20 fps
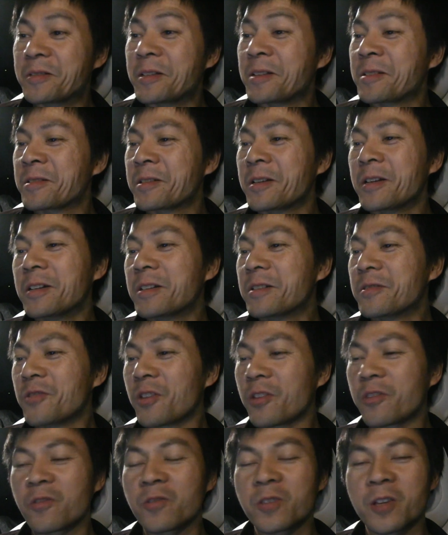There's
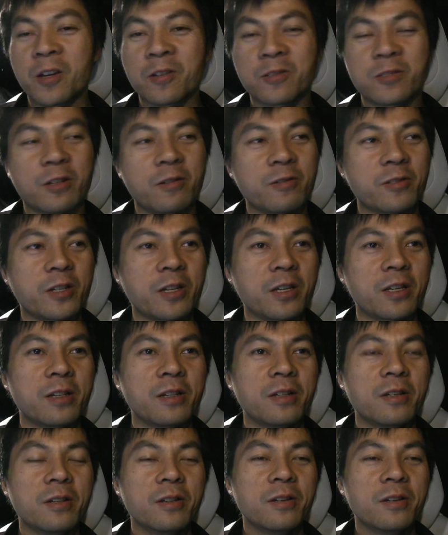nothing there. So I was like,